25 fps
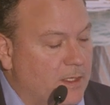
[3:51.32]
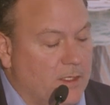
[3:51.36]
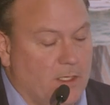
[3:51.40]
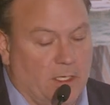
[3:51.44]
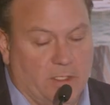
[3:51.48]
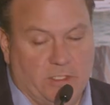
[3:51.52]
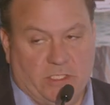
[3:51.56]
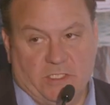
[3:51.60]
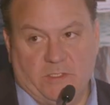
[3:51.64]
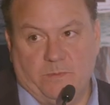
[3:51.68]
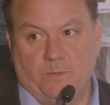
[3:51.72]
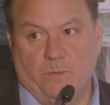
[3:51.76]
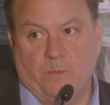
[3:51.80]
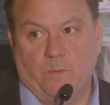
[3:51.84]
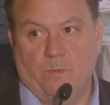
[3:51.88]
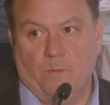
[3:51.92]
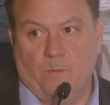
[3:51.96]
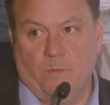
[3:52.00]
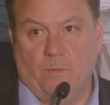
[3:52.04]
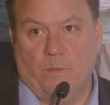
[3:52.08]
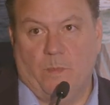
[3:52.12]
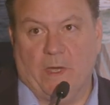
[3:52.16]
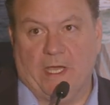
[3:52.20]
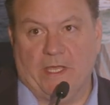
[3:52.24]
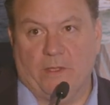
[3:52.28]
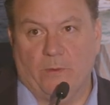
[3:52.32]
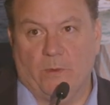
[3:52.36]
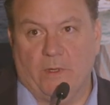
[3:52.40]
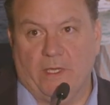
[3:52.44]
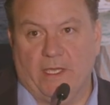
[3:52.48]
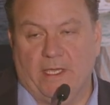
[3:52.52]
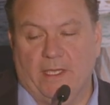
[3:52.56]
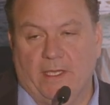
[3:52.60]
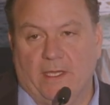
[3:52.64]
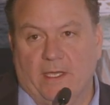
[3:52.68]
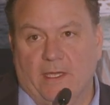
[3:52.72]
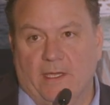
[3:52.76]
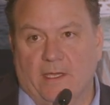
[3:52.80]
I just, by the
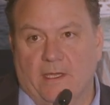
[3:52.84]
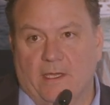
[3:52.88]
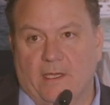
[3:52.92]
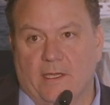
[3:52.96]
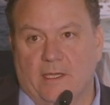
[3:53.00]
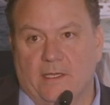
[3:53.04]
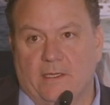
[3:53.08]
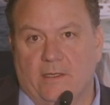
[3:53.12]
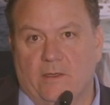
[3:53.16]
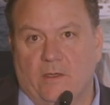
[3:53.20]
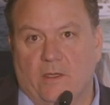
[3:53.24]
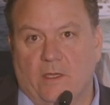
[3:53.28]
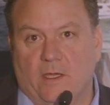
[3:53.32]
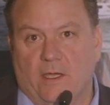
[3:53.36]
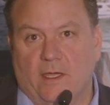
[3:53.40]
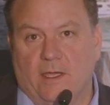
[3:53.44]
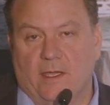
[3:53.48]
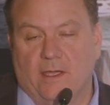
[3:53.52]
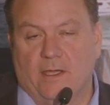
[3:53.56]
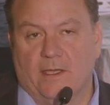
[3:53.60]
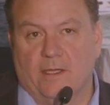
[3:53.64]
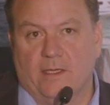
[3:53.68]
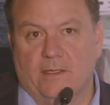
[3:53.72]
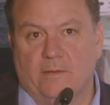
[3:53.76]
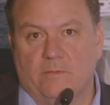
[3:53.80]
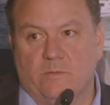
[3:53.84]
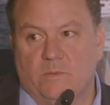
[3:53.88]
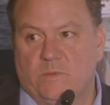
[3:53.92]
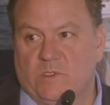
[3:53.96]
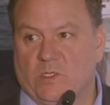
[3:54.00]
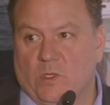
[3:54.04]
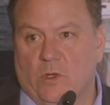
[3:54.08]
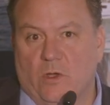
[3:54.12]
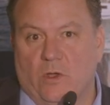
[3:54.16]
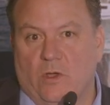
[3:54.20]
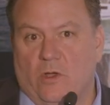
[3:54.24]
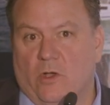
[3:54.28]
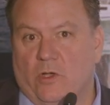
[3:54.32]
way,
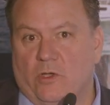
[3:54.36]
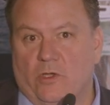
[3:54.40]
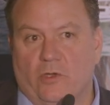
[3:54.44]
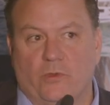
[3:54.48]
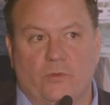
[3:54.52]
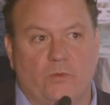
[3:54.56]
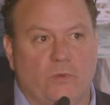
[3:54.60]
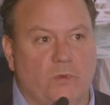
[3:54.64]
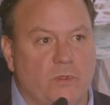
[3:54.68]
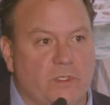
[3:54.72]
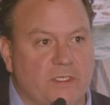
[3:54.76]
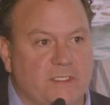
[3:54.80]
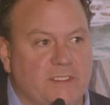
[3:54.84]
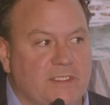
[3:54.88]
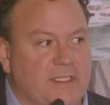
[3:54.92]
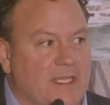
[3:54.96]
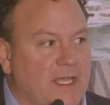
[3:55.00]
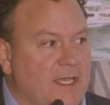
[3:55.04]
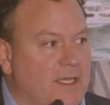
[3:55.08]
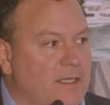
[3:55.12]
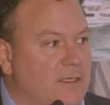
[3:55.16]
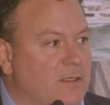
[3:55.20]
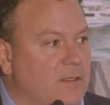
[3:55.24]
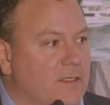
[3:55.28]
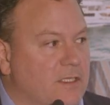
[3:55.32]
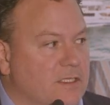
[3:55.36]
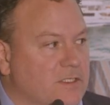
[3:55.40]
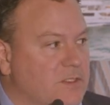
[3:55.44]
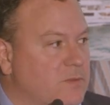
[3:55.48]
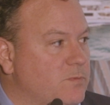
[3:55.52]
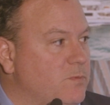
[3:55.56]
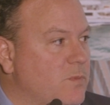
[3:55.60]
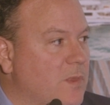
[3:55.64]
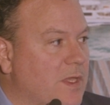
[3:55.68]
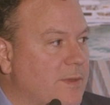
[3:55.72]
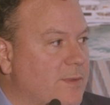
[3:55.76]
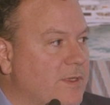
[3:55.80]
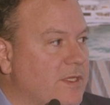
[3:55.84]
so I'll go through this deck. This
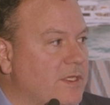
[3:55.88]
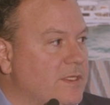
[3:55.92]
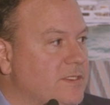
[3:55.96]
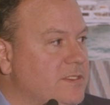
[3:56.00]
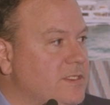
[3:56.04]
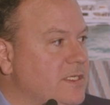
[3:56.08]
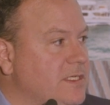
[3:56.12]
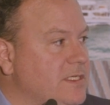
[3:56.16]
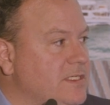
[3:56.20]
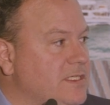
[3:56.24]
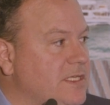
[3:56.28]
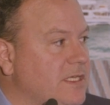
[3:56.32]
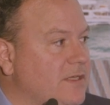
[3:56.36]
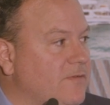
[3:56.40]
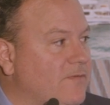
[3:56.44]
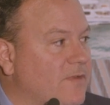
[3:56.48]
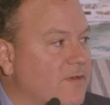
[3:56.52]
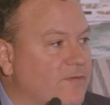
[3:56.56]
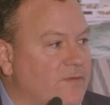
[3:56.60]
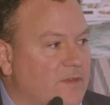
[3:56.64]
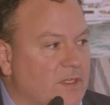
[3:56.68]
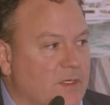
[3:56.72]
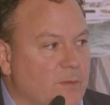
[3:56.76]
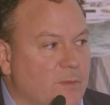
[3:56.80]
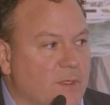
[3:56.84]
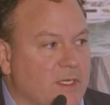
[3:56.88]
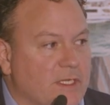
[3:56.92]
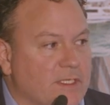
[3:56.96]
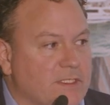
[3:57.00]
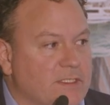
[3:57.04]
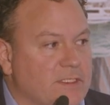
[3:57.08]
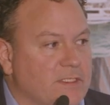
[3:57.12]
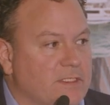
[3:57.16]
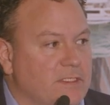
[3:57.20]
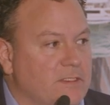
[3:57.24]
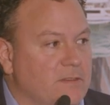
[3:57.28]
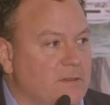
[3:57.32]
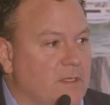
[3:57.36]
maybe is going to take 15
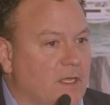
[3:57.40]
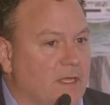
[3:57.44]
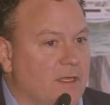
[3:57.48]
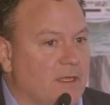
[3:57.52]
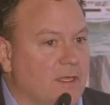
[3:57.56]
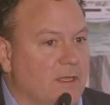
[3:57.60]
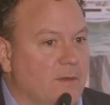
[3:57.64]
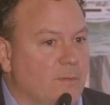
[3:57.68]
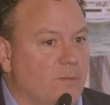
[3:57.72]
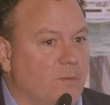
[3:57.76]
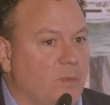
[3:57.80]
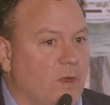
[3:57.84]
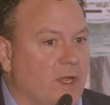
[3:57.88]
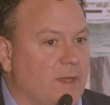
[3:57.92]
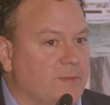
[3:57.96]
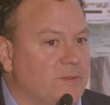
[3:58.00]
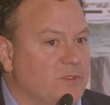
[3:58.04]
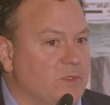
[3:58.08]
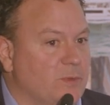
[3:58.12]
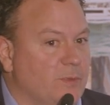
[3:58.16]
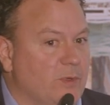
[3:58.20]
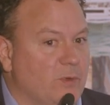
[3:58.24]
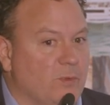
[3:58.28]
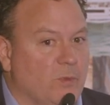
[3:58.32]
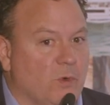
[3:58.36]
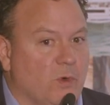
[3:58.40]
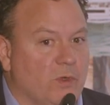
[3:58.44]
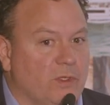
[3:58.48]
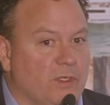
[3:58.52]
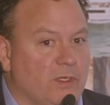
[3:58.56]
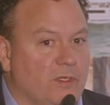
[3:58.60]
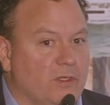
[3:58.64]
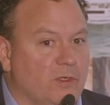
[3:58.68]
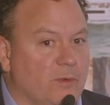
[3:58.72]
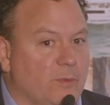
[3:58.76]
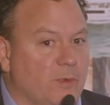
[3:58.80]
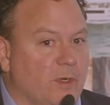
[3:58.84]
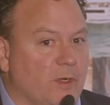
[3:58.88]
minutes, perhaps a little bit more, and
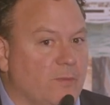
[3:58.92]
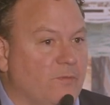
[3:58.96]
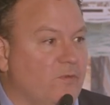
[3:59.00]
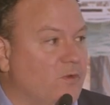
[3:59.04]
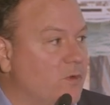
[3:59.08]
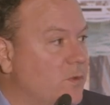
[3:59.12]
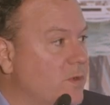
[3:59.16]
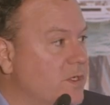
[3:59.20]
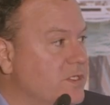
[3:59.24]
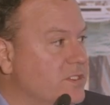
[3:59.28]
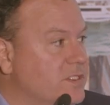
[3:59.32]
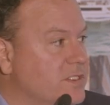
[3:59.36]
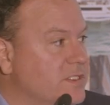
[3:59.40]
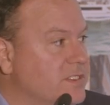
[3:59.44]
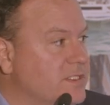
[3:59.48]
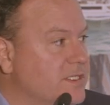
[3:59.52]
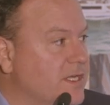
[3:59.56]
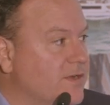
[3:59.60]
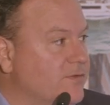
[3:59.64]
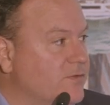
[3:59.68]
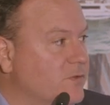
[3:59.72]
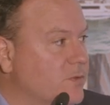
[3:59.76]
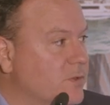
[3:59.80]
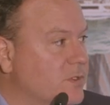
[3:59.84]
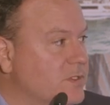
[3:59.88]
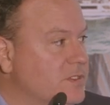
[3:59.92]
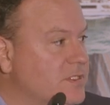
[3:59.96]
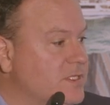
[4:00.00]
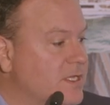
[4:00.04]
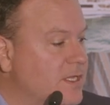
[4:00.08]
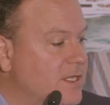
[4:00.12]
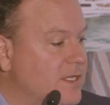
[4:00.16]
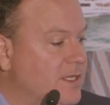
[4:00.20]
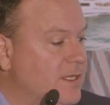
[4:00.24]
I'll open up for questions afterwards.